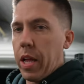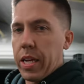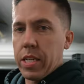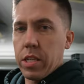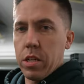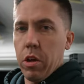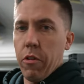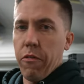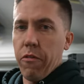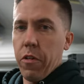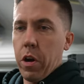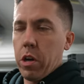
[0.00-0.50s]
like
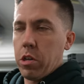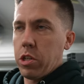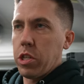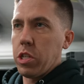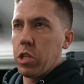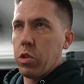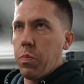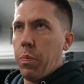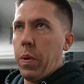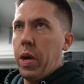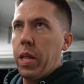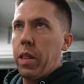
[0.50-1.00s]
still
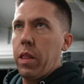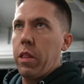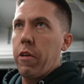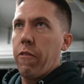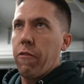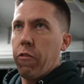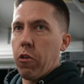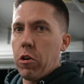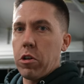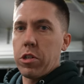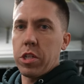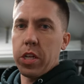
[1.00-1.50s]
functions, but the
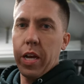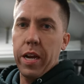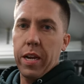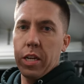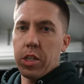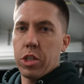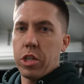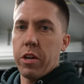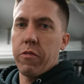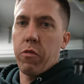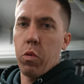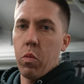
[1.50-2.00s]
first
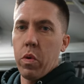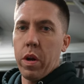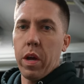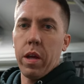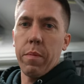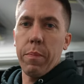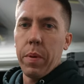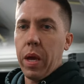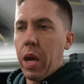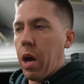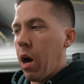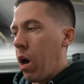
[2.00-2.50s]
second shift
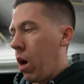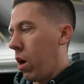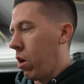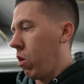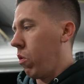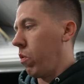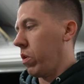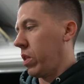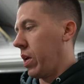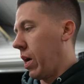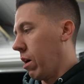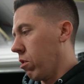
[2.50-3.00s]
wouldn't be
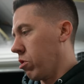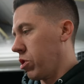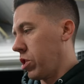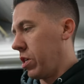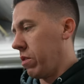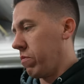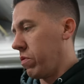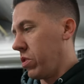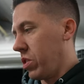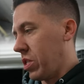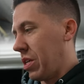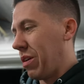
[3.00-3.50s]
auto with the air
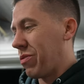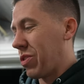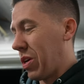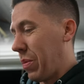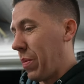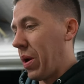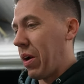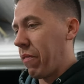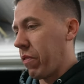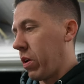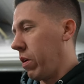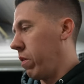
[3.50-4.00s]
shift and stuff, so
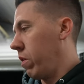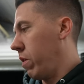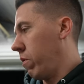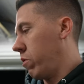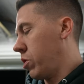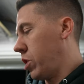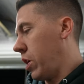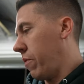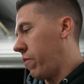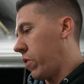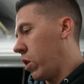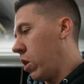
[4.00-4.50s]
I might have to get a new
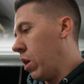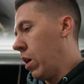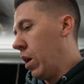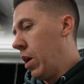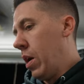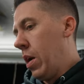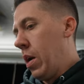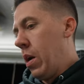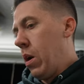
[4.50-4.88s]
shifter.